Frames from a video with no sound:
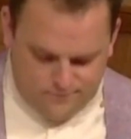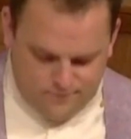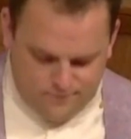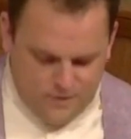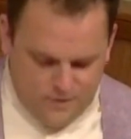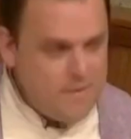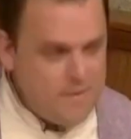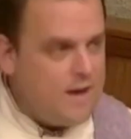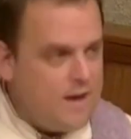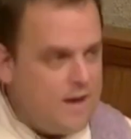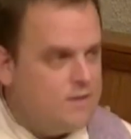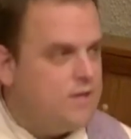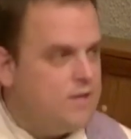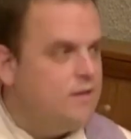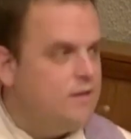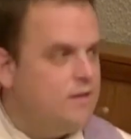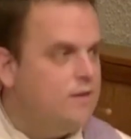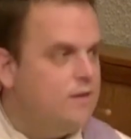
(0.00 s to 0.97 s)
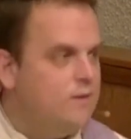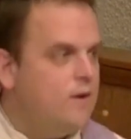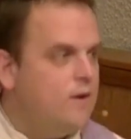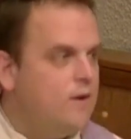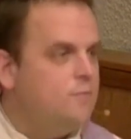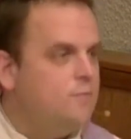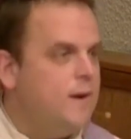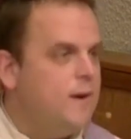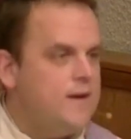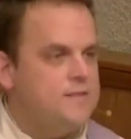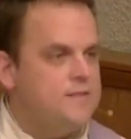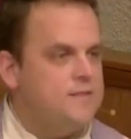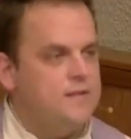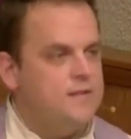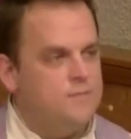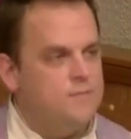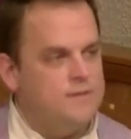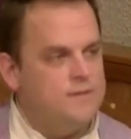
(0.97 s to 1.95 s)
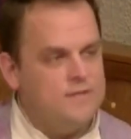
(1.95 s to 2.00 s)
The man gently walked past
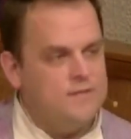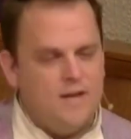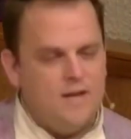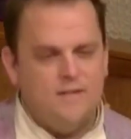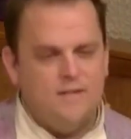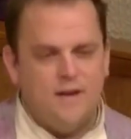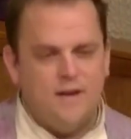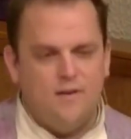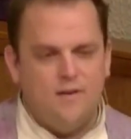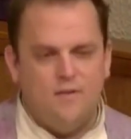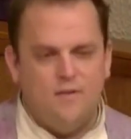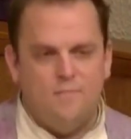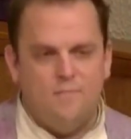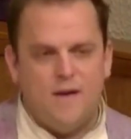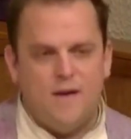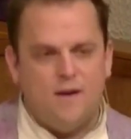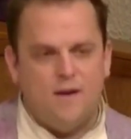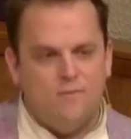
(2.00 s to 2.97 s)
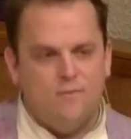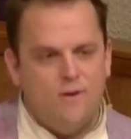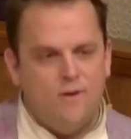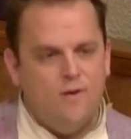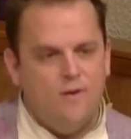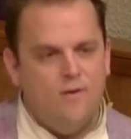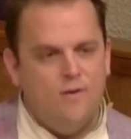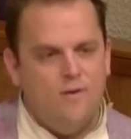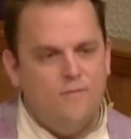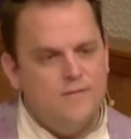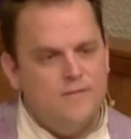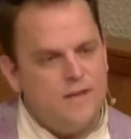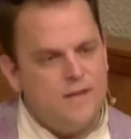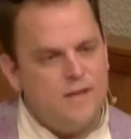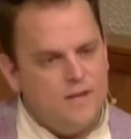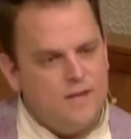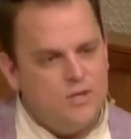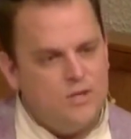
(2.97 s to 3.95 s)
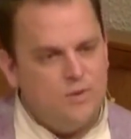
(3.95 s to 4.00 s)
him and sat down on the back row of the
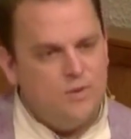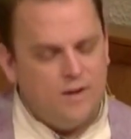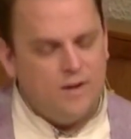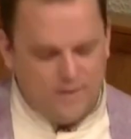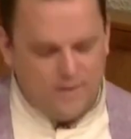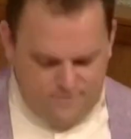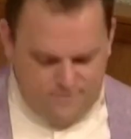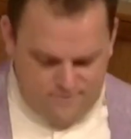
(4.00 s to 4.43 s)
sanctuary.